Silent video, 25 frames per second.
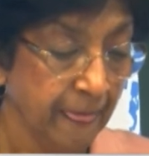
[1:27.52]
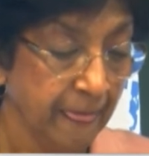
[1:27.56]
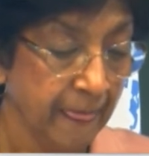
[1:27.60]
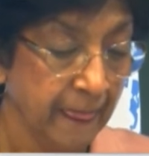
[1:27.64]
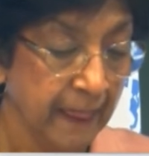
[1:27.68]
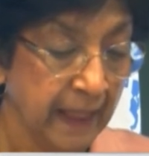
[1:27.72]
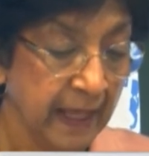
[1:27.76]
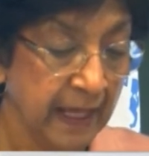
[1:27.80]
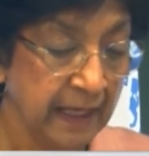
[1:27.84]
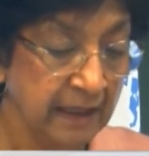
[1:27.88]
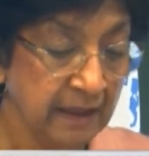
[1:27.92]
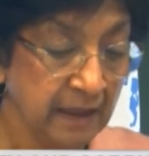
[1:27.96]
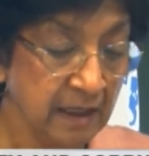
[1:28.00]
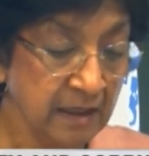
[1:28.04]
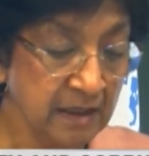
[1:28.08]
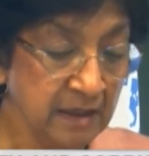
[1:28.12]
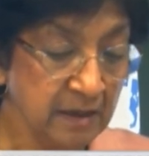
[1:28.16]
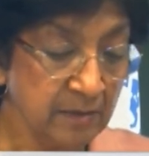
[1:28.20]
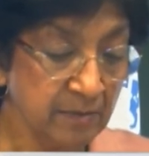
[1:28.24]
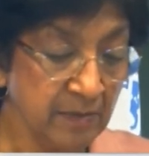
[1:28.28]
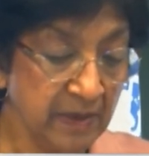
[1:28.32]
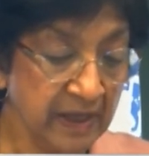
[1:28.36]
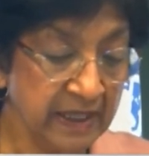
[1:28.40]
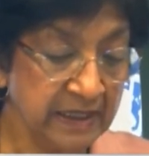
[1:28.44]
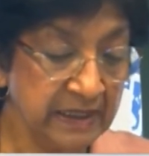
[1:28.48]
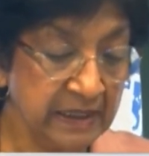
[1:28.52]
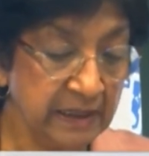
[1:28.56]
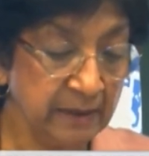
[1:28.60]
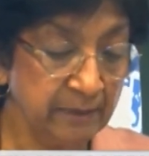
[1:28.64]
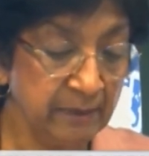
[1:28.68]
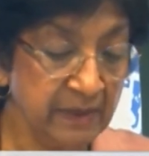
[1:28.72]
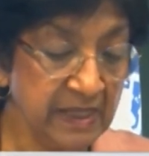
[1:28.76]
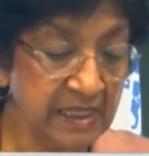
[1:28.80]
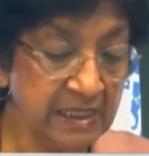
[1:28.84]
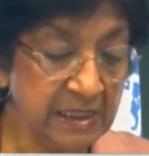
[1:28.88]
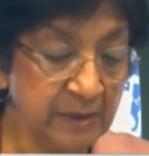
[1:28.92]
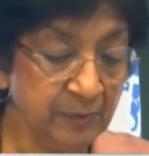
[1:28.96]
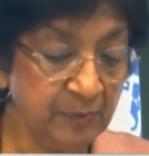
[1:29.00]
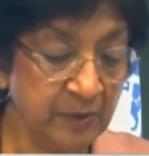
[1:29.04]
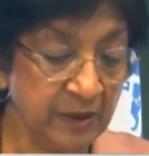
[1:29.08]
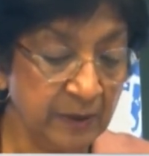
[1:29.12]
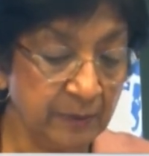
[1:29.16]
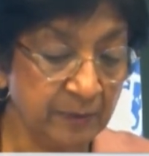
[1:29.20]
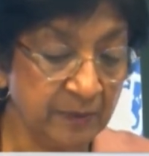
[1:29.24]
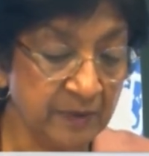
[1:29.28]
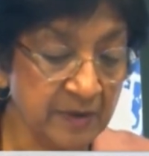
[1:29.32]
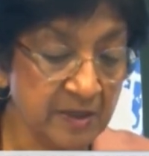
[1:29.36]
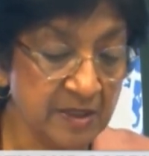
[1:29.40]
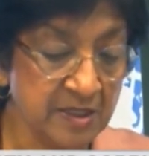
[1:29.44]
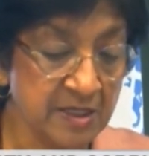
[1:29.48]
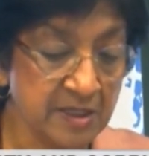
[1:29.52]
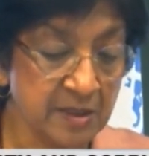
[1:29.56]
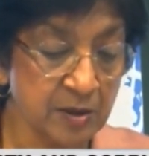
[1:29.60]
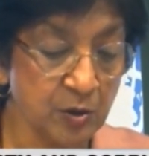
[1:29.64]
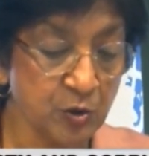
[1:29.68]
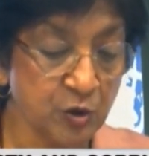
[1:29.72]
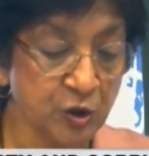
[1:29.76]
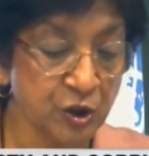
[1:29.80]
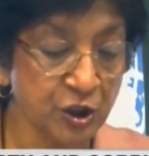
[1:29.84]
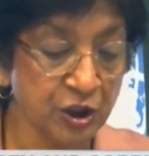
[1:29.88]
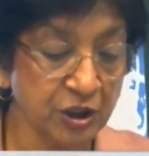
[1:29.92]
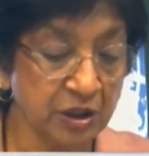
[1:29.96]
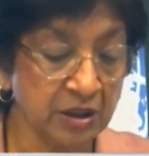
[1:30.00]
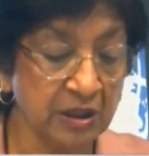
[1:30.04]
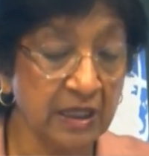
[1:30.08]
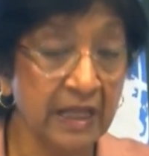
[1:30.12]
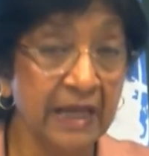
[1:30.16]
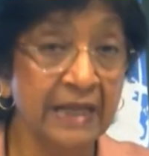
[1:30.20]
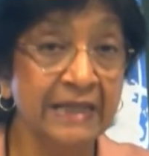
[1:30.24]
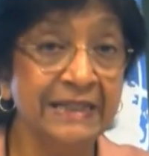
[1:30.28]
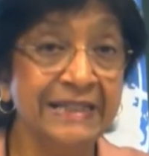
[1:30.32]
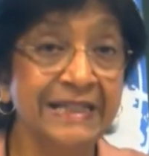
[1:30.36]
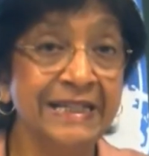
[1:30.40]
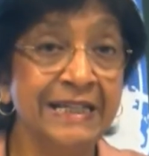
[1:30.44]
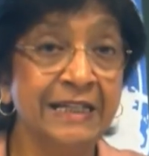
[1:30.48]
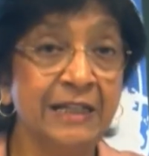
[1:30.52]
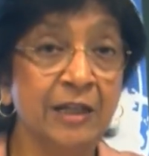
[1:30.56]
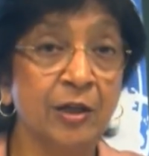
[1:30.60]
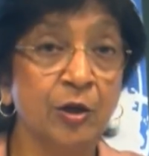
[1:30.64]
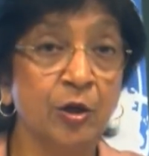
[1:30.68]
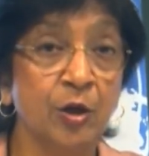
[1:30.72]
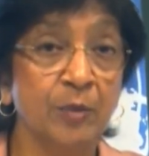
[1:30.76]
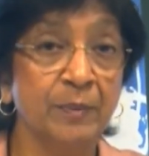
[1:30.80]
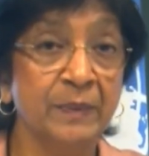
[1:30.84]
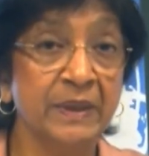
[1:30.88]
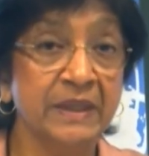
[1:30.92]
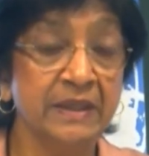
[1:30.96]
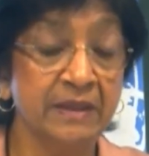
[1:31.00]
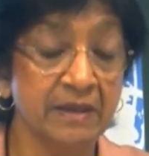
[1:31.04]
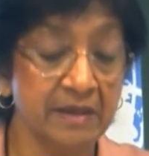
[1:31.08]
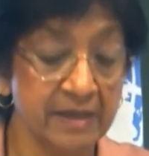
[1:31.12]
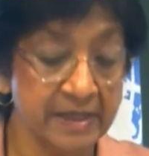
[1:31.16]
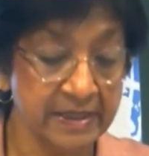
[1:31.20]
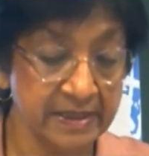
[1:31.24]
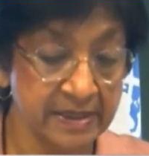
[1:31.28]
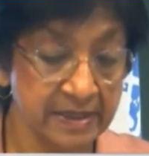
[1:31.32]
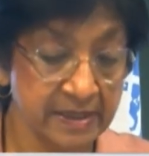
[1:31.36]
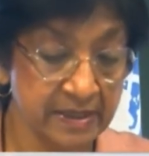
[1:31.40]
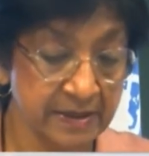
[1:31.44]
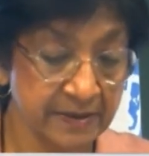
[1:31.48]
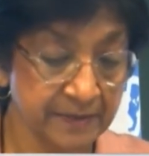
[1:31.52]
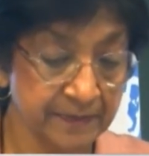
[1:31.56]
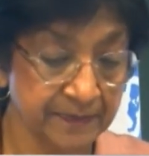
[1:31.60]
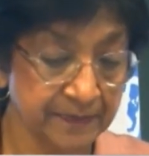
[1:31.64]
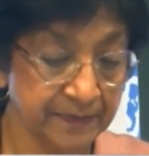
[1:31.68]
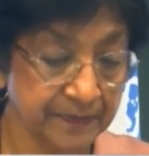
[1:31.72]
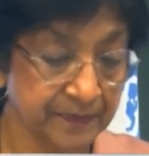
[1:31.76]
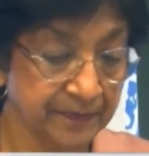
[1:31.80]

and undermining many people's social and economic rights.